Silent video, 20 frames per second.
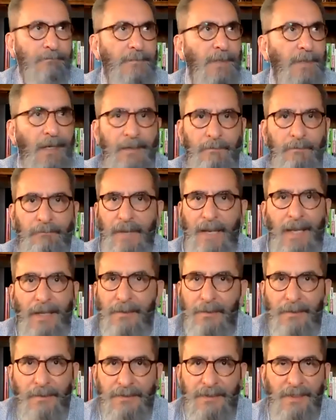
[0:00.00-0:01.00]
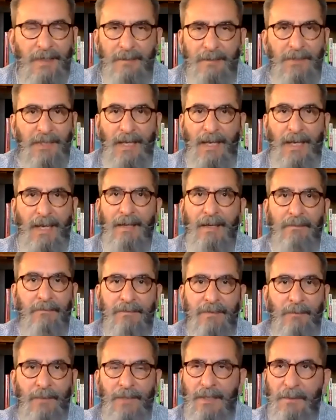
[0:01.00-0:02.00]
how to manners how to behave
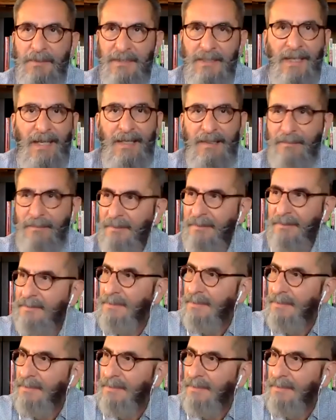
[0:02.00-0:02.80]
i mean i was an animal